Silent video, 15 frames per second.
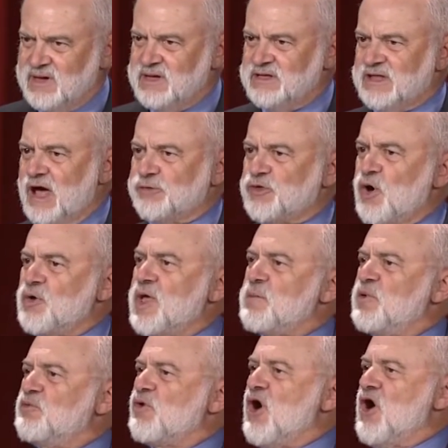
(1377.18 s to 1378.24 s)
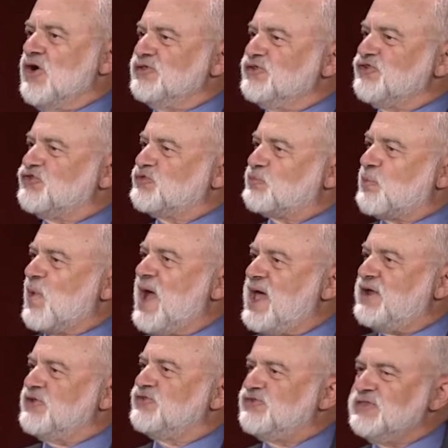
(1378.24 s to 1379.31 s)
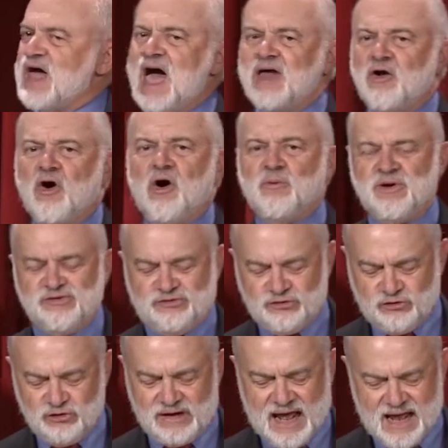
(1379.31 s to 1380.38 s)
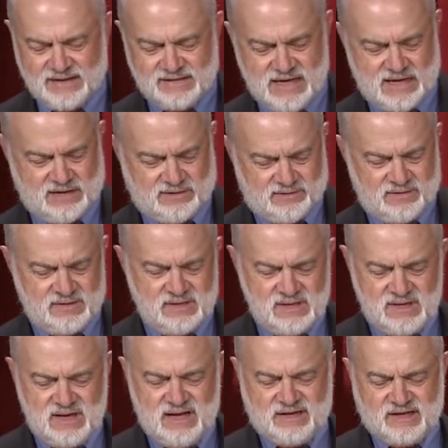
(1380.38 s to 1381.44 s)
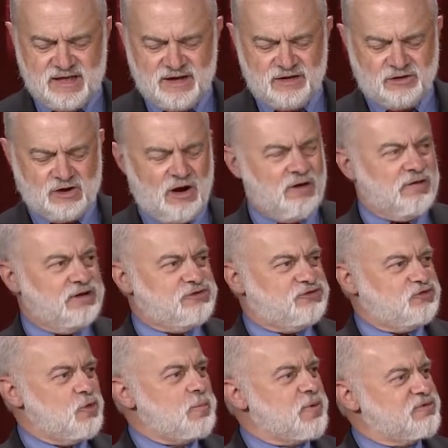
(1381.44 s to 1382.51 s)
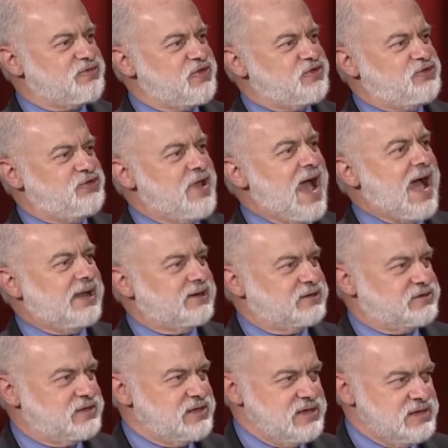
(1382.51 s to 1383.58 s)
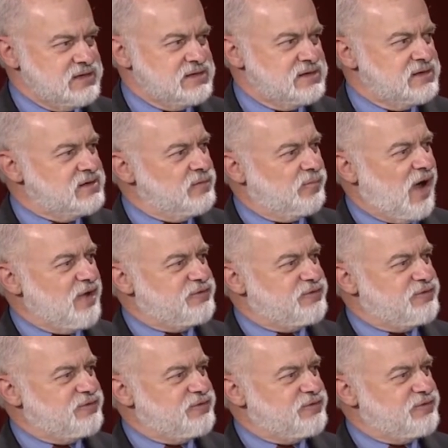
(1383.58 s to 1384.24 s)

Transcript: Now, don't get me wrong, the spread is not always a good idea. It can encourage superficiality by